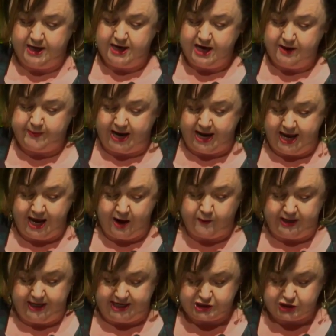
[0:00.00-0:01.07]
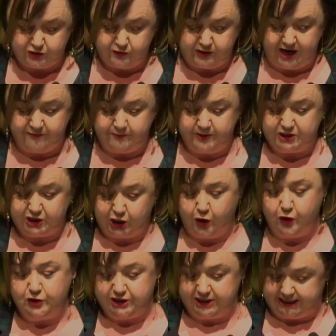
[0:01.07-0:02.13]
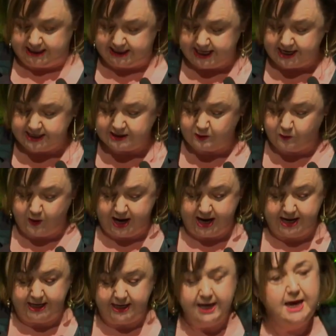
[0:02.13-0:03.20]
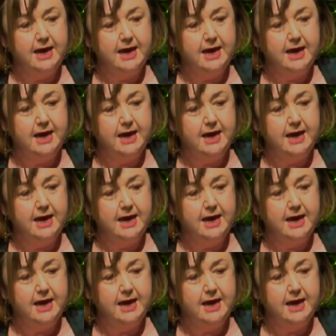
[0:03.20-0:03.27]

about how a national government are going to get out of the way